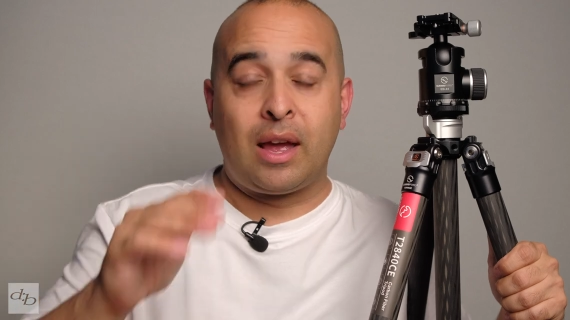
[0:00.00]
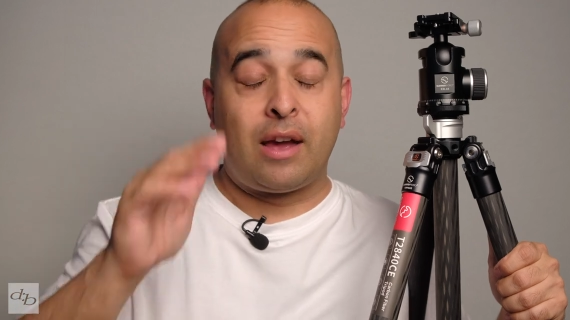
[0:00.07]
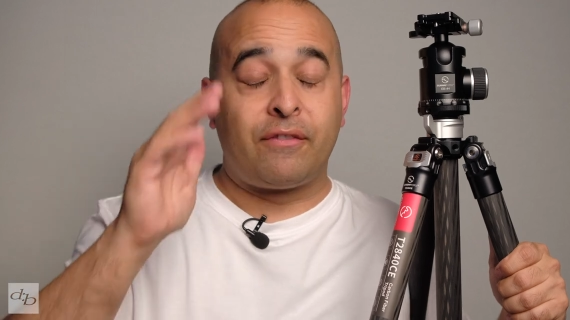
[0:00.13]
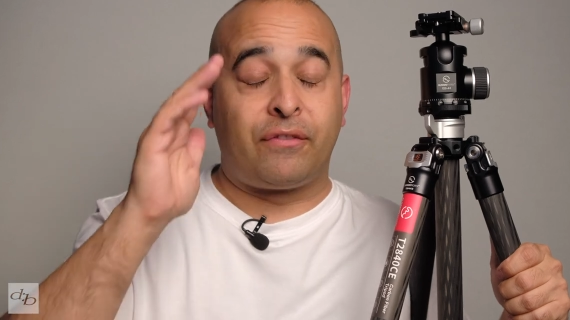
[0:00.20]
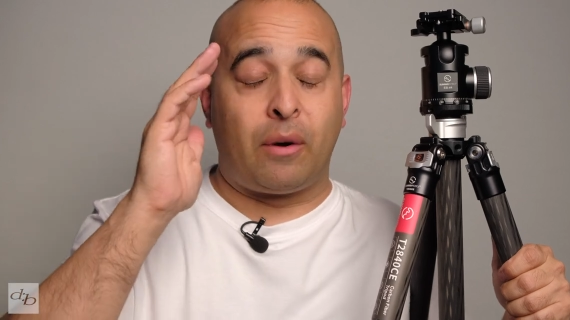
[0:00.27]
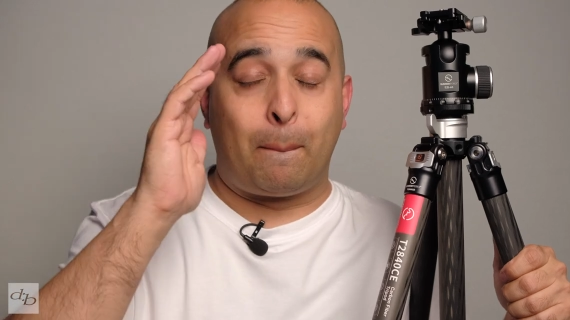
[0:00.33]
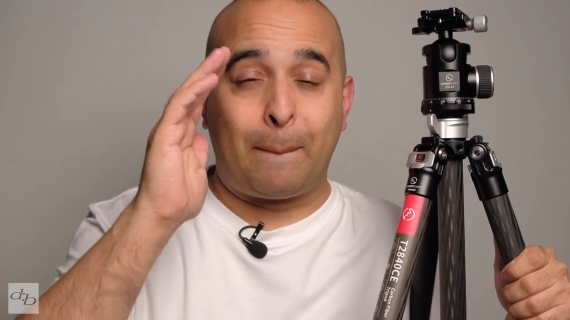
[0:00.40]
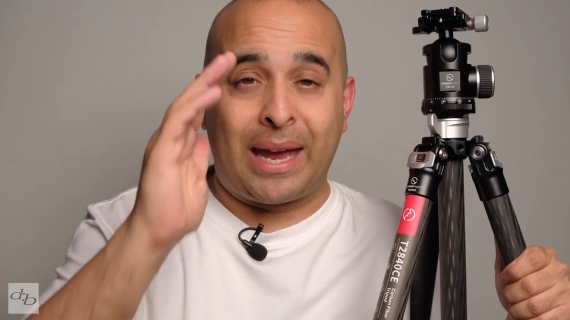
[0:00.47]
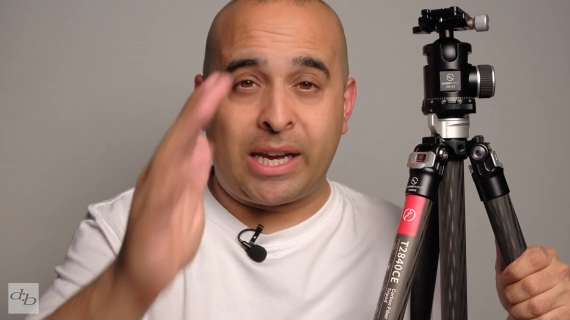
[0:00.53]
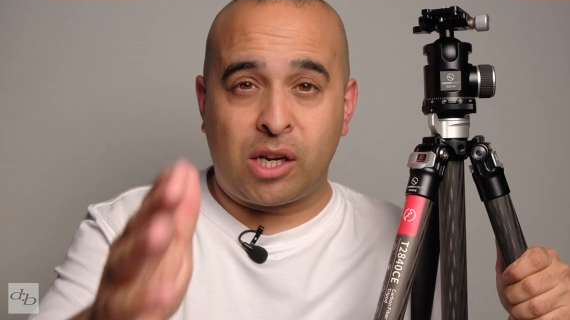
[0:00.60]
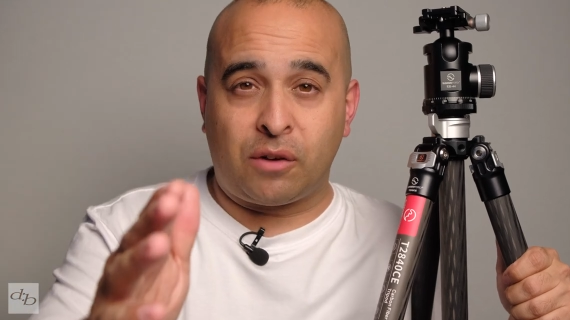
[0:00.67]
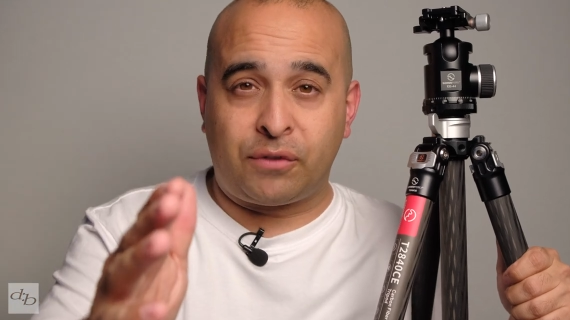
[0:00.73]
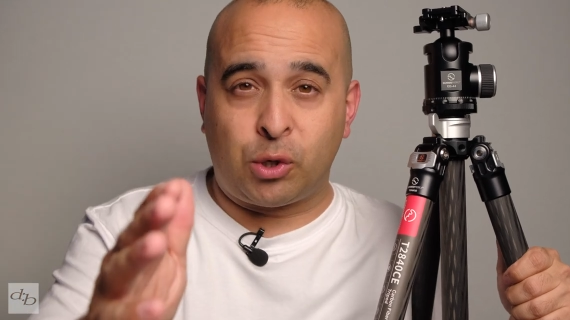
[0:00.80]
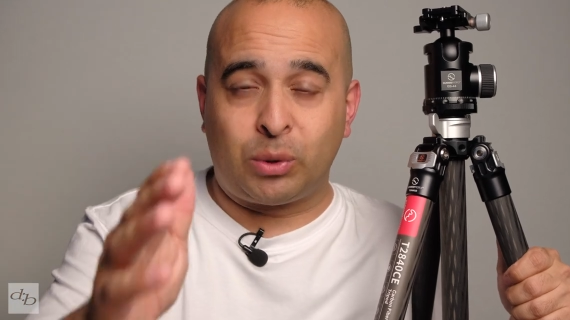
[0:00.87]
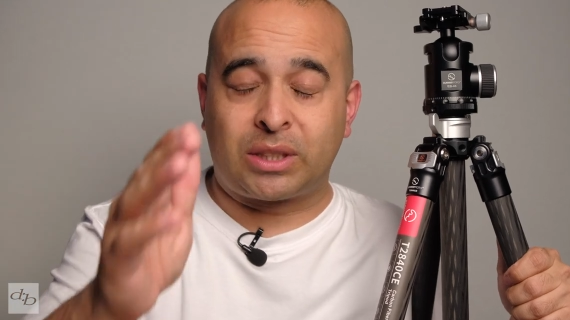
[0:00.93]
For many
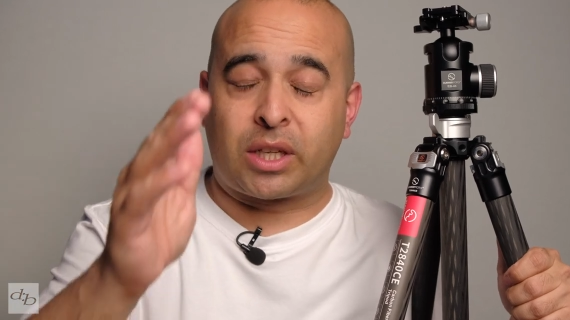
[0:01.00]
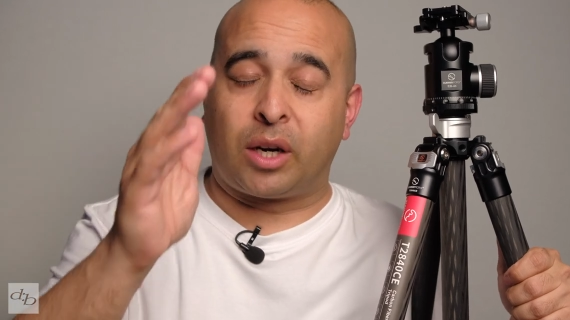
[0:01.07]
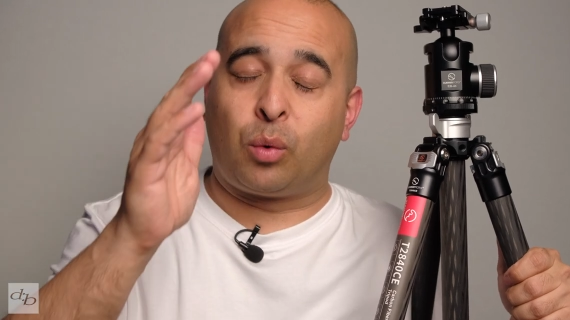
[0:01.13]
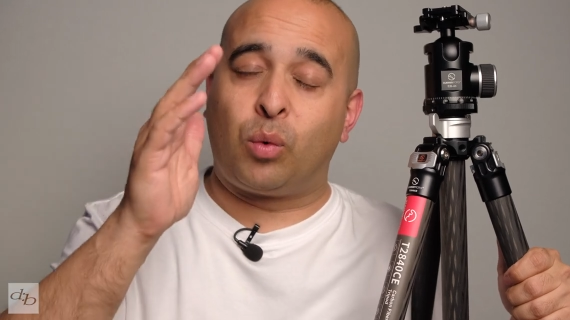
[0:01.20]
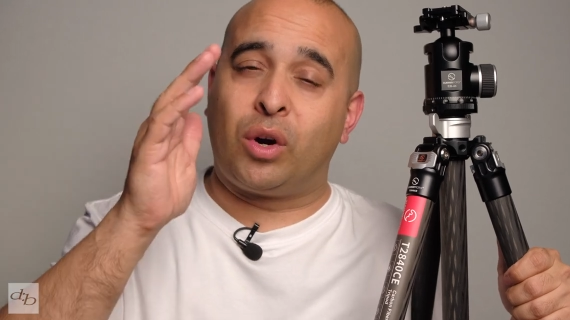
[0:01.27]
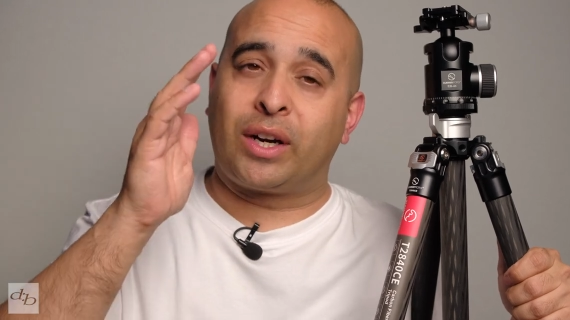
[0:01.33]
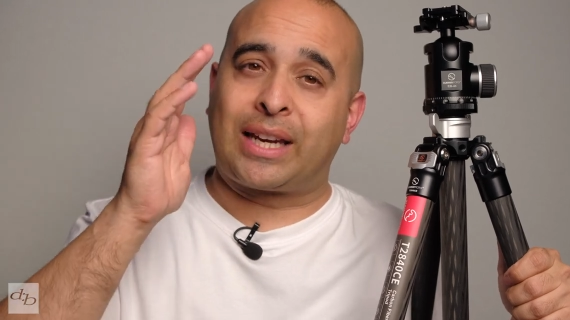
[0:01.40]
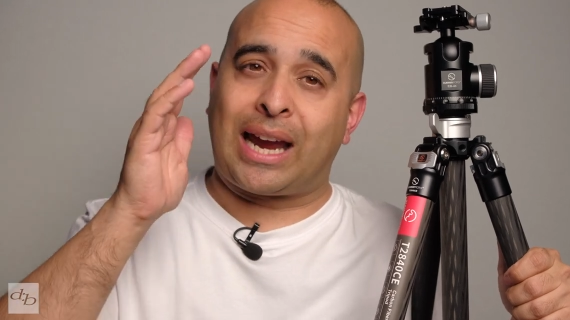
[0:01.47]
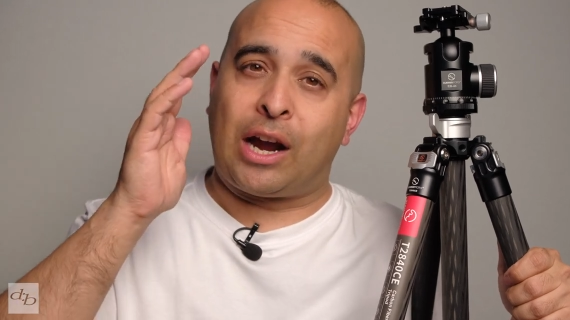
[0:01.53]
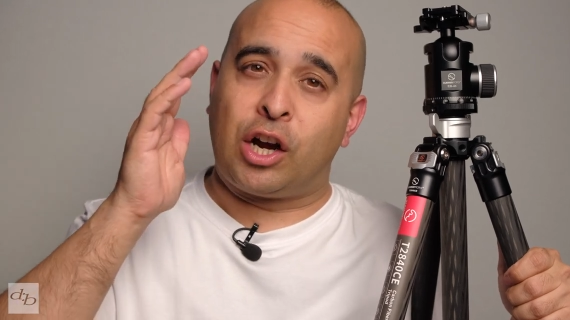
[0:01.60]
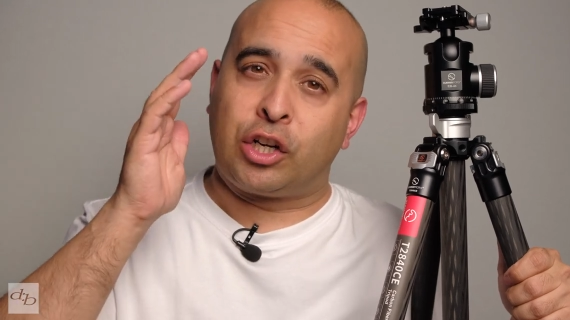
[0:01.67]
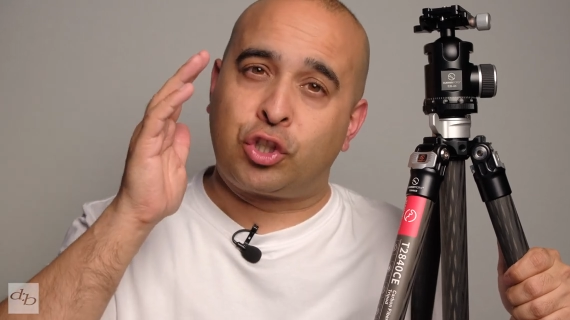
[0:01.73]
of you, it's going to work out a